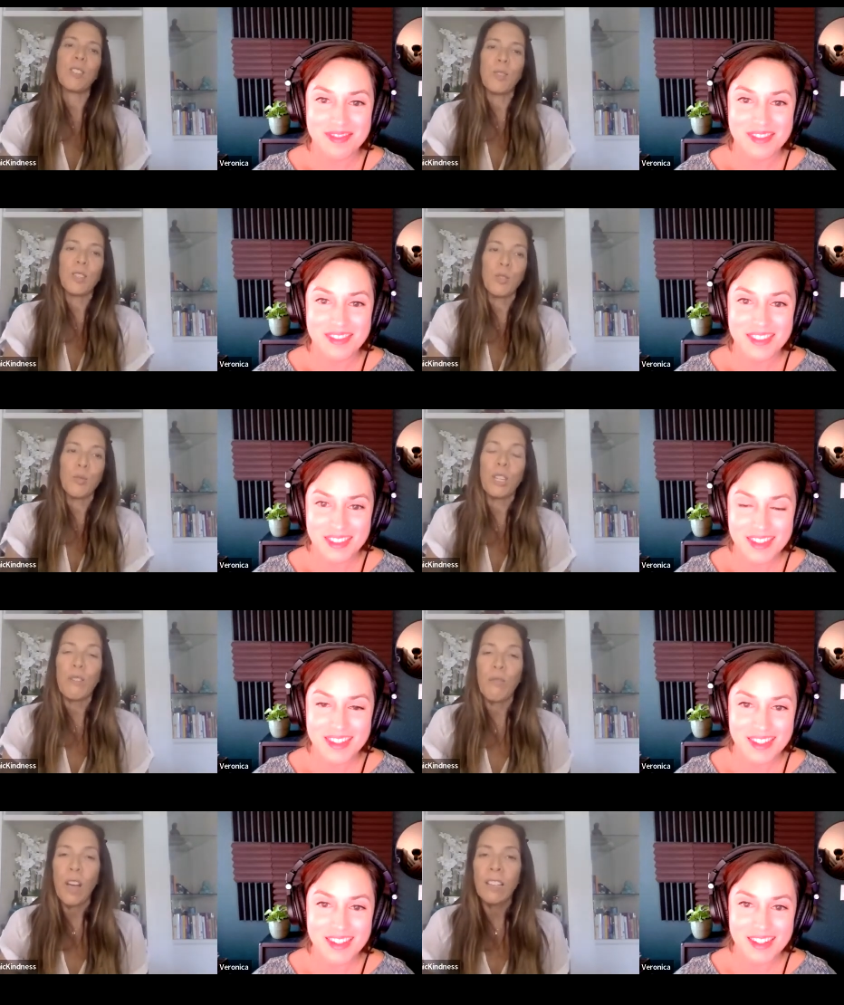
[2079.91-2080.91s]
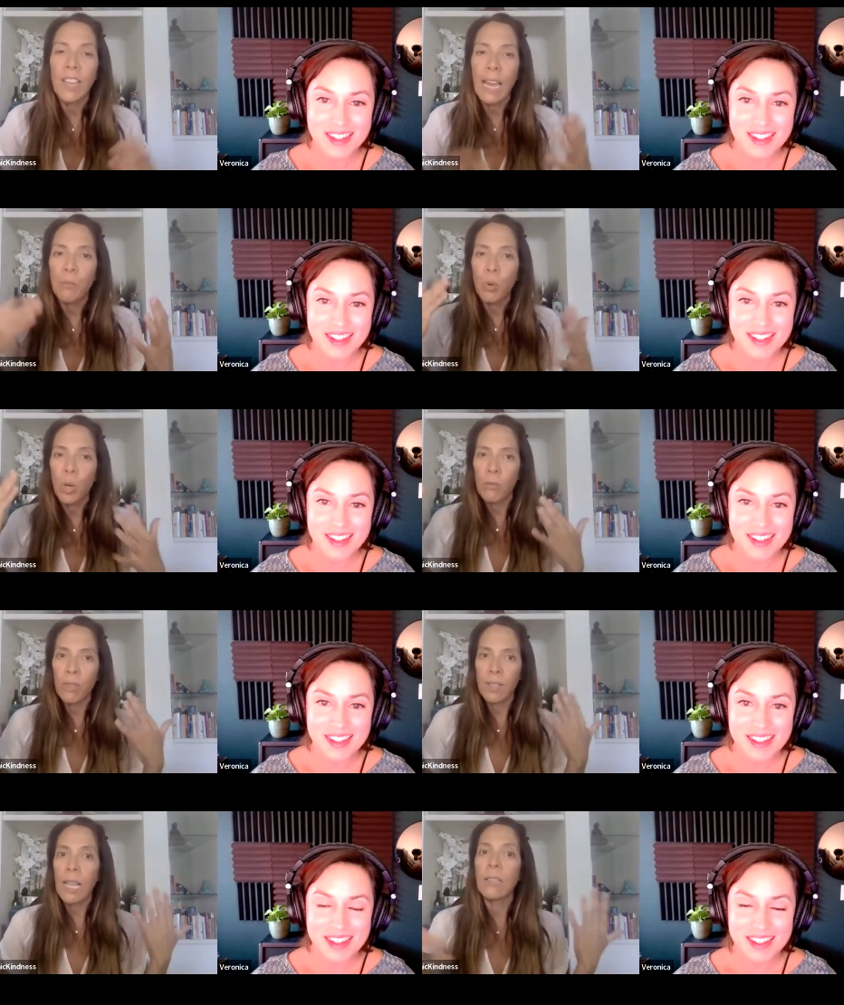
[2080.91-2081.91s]
Speaker 1: So this is really fun to have more
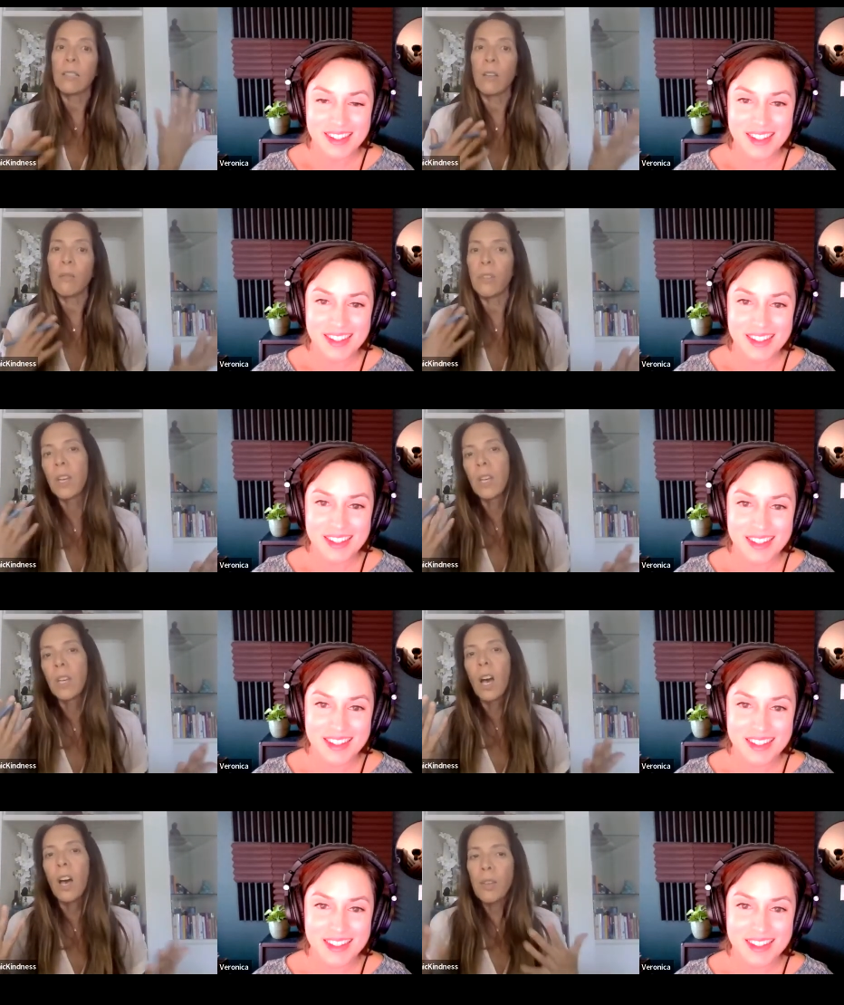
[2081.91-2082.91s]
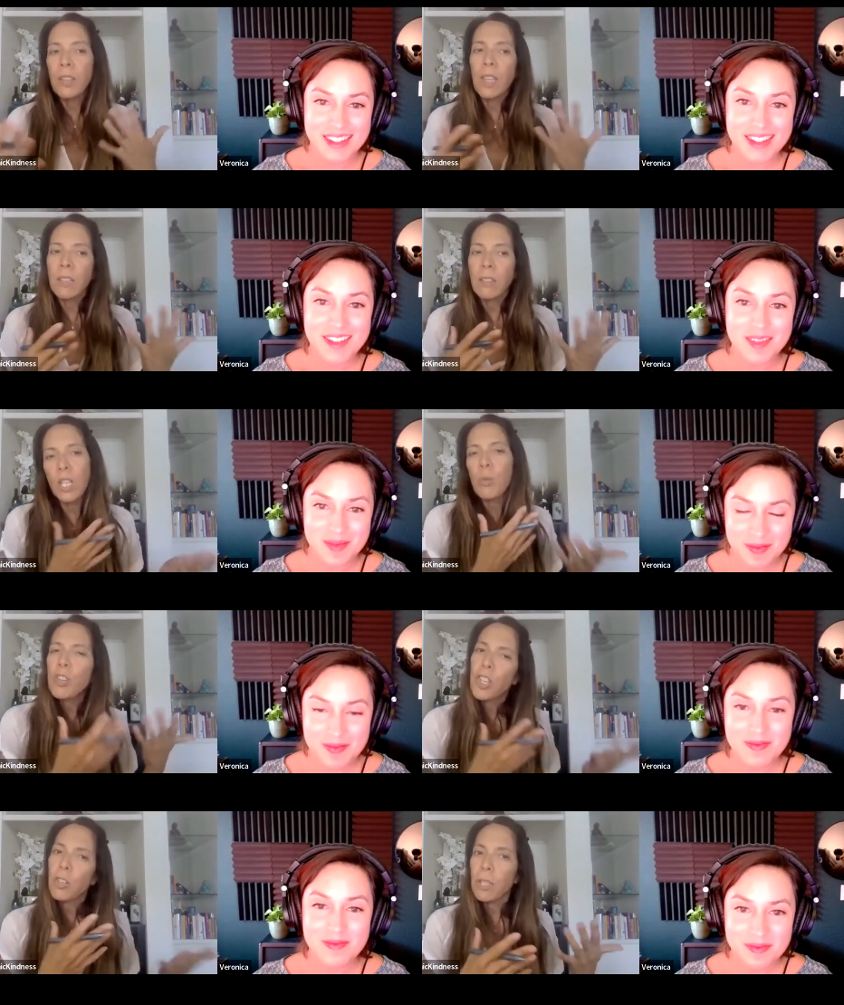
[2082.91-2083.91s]
of a sense of of it then you know
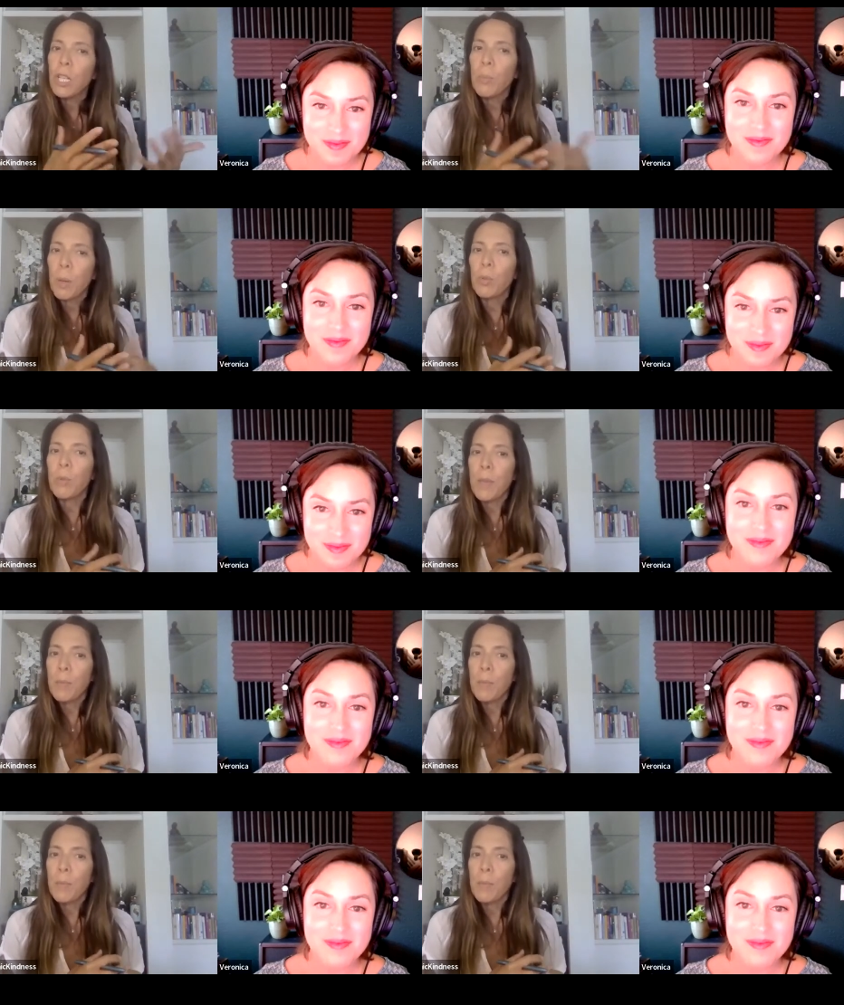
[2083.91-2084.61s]
he shared a little bit with me